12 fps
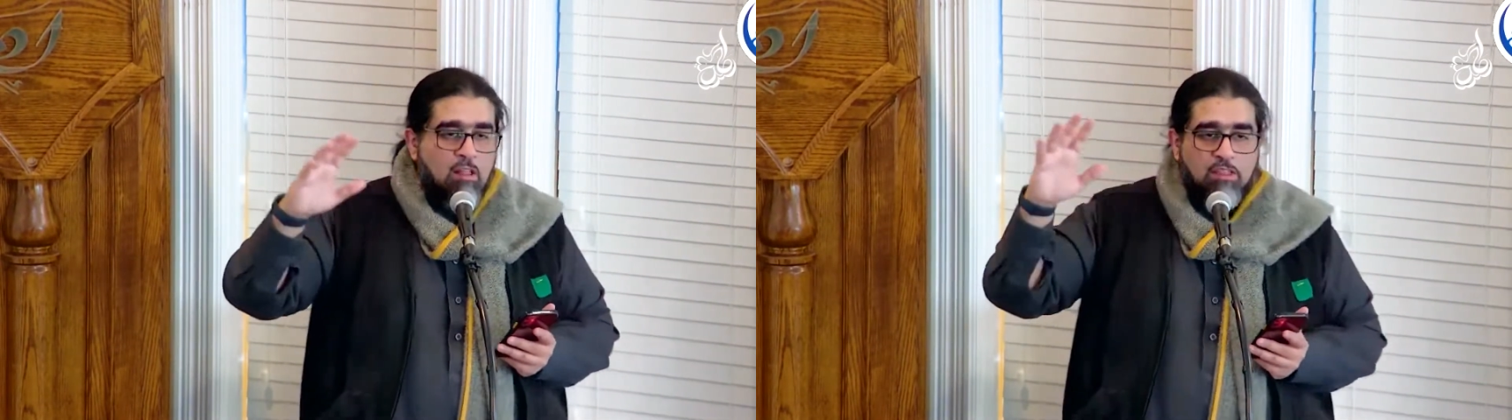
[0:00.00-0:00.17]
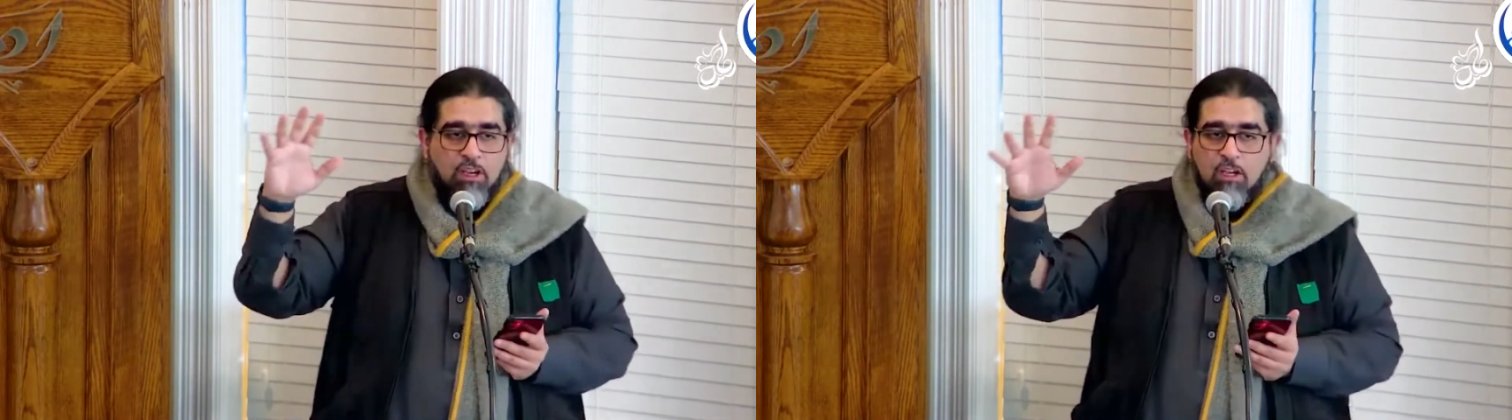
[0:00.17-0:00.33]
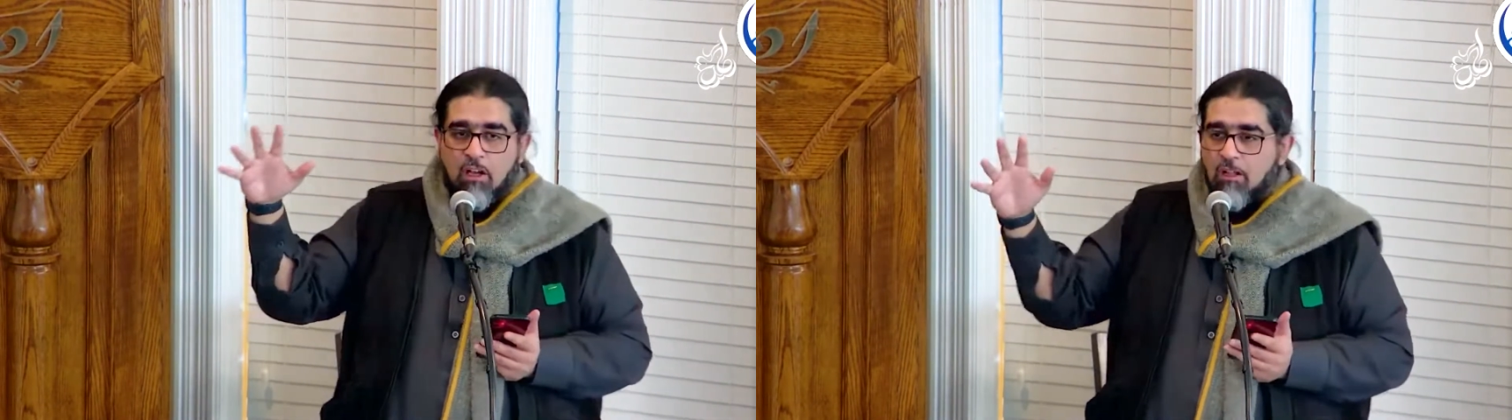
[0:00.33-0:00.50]

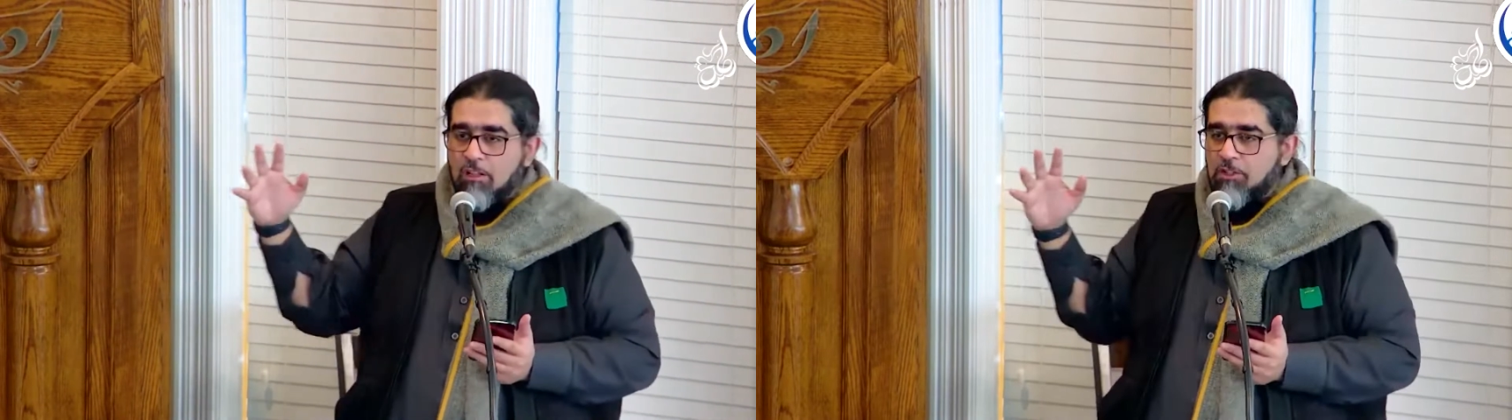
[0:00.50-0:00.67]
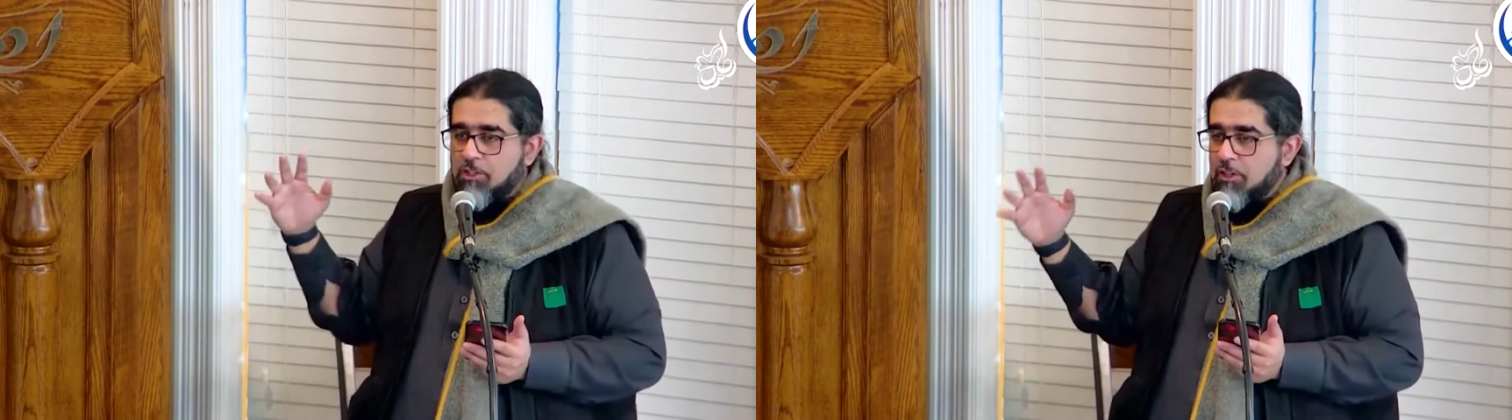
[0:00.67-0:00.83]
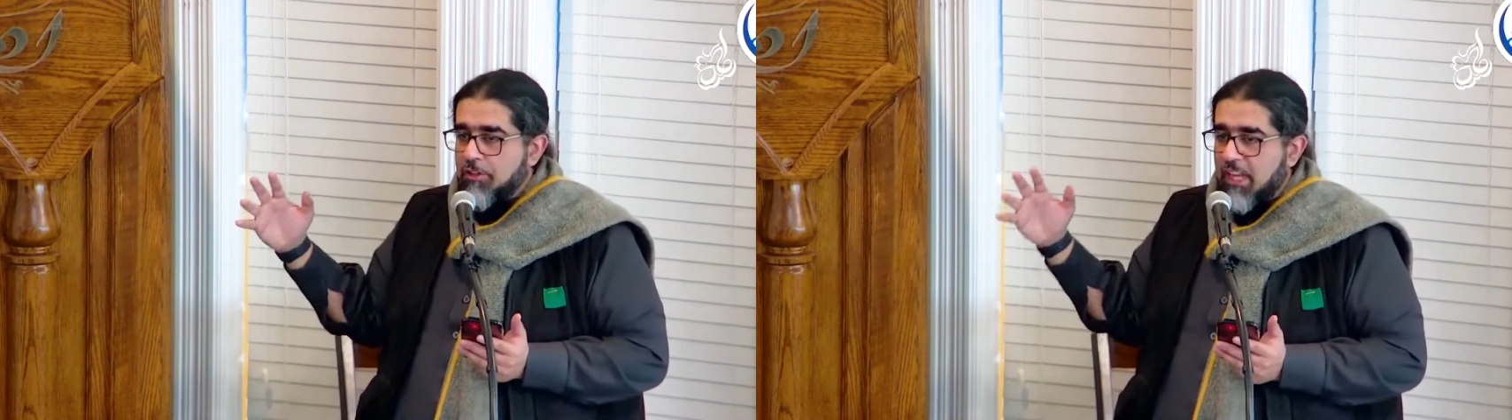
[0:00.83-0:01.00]
the
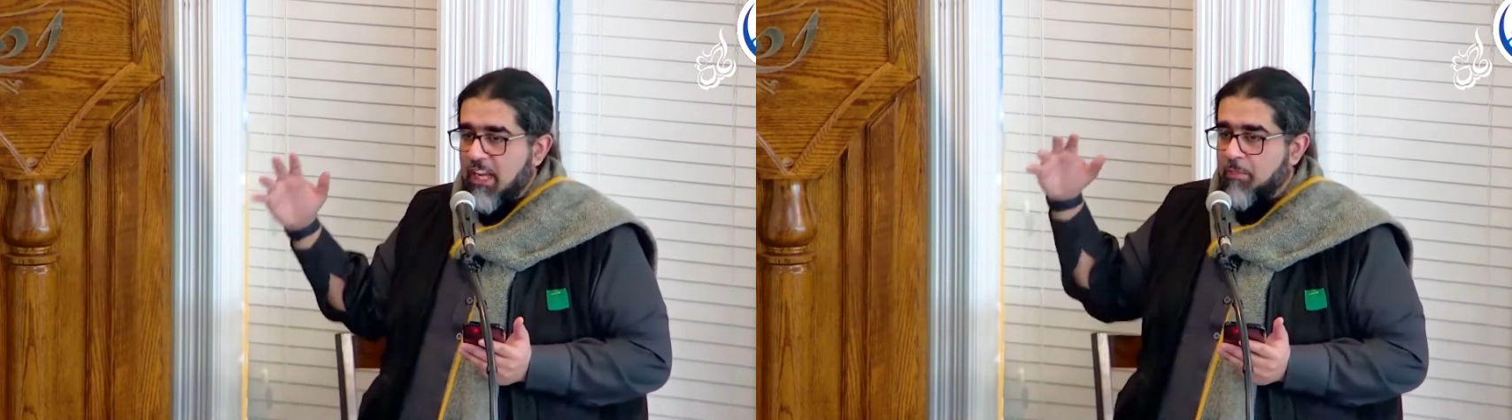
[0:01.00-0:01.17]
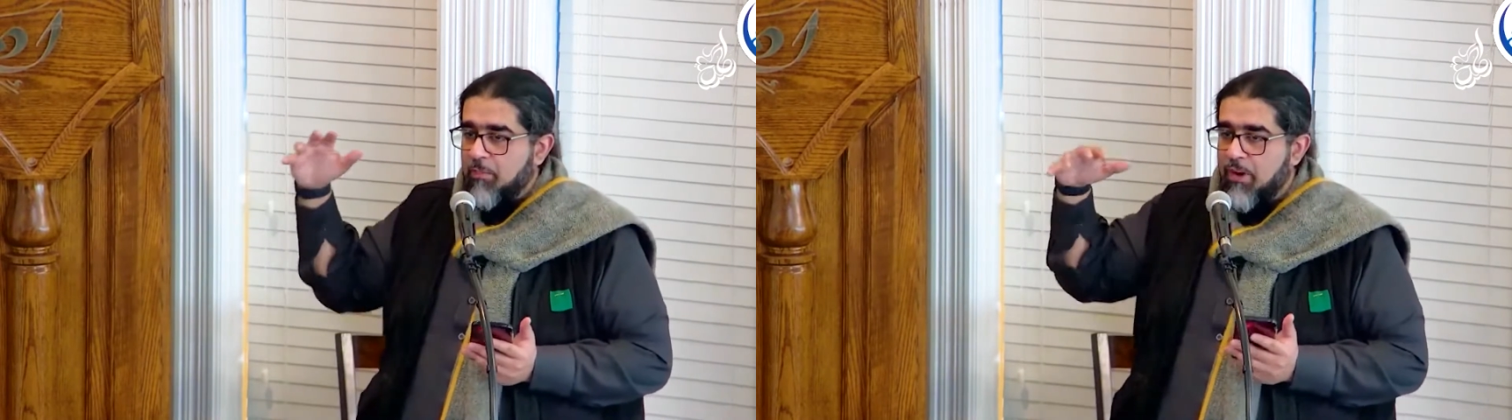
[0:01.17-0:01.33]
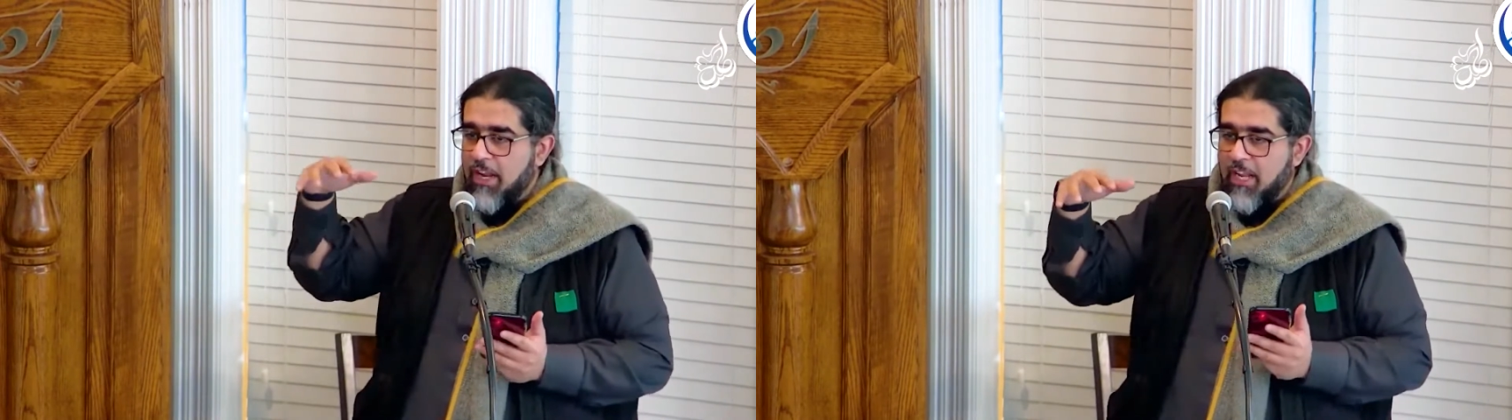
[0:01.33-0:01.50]
culture they
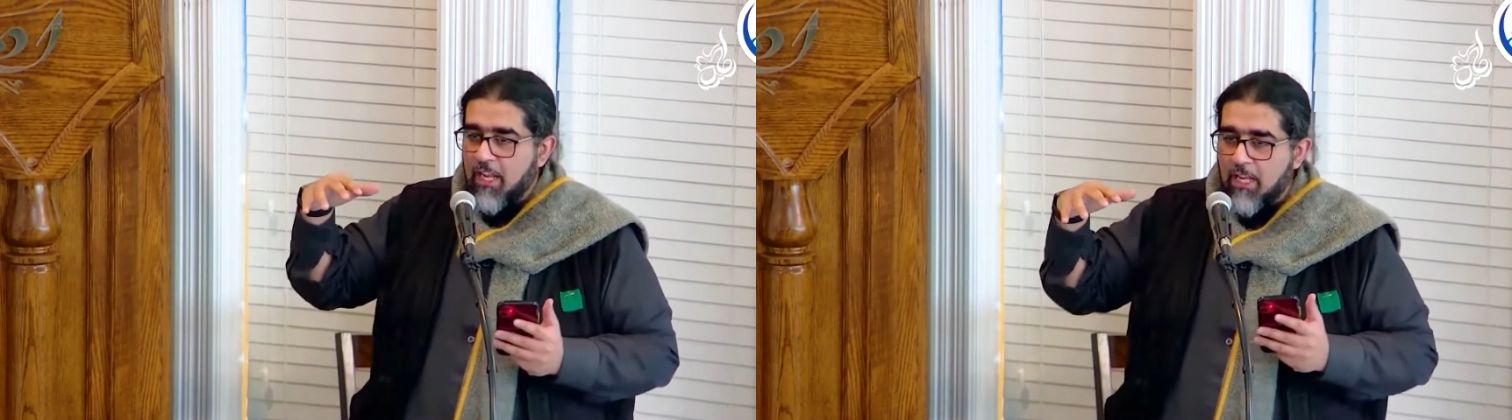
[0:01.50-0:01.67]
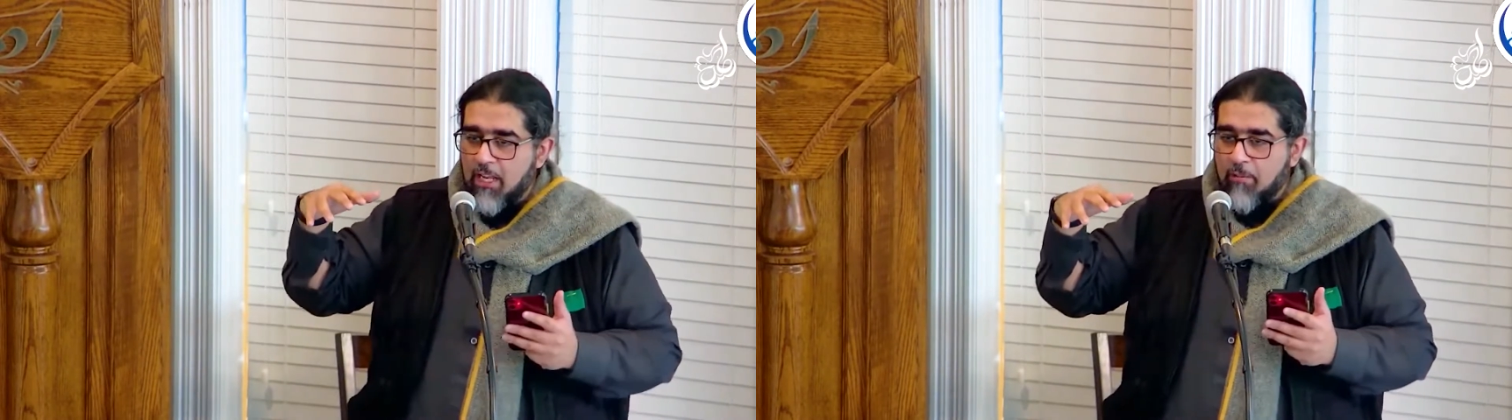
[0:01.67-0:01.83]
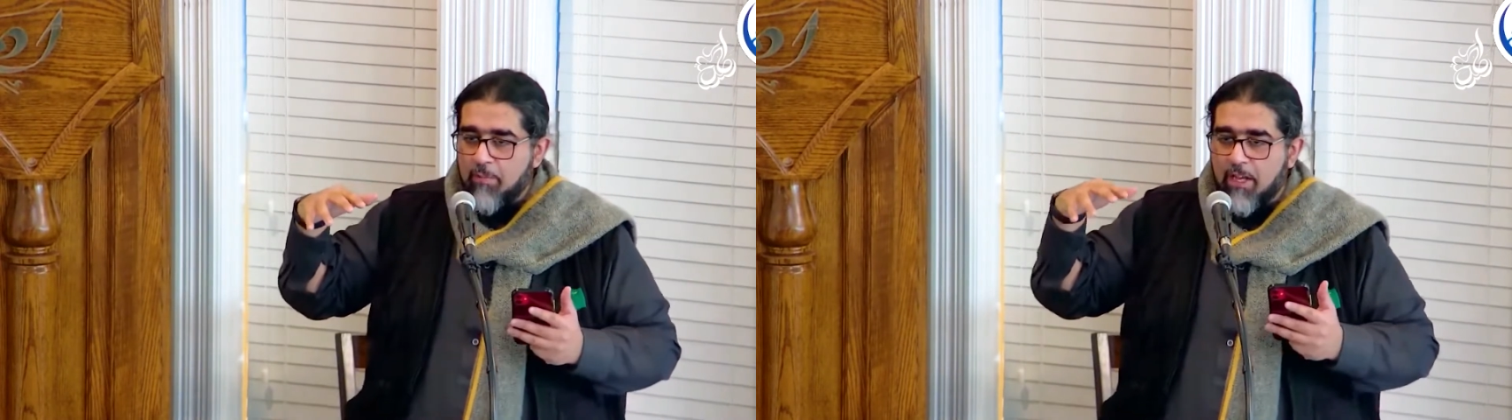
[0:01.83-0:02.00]

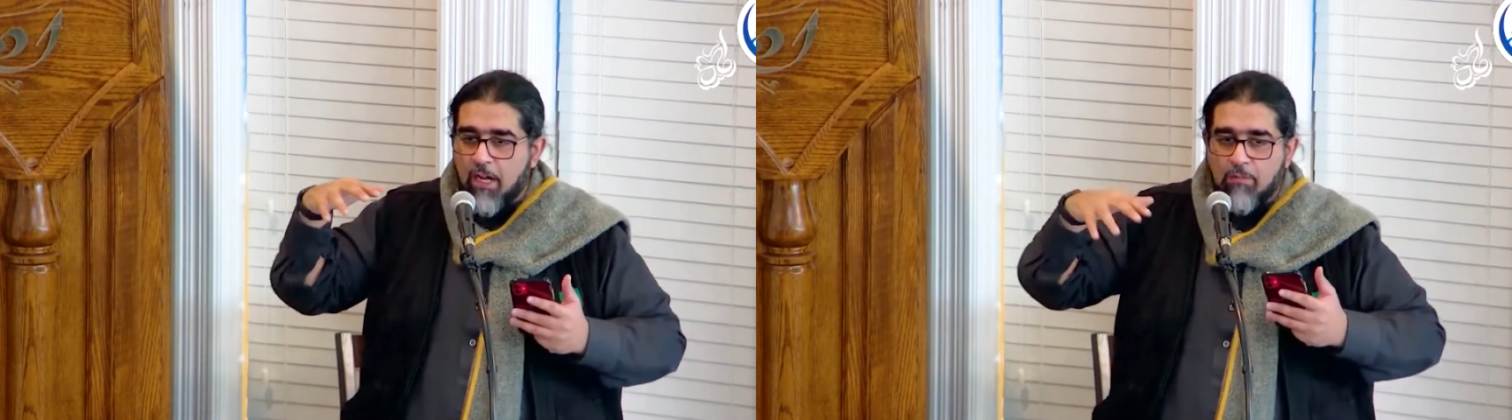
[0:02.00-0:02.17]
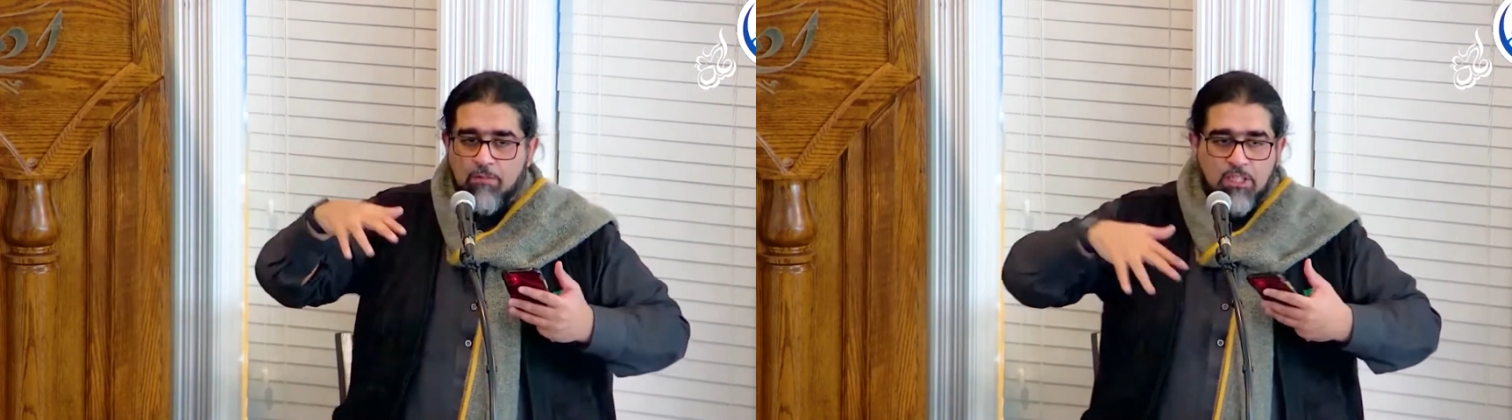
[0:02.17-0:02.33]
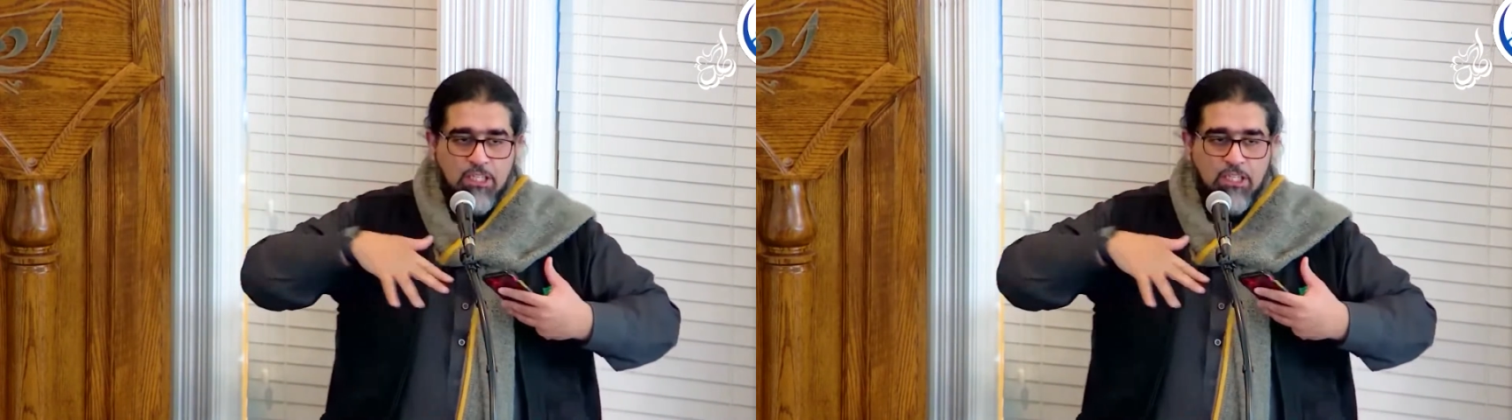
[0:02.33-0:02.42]
bring becomes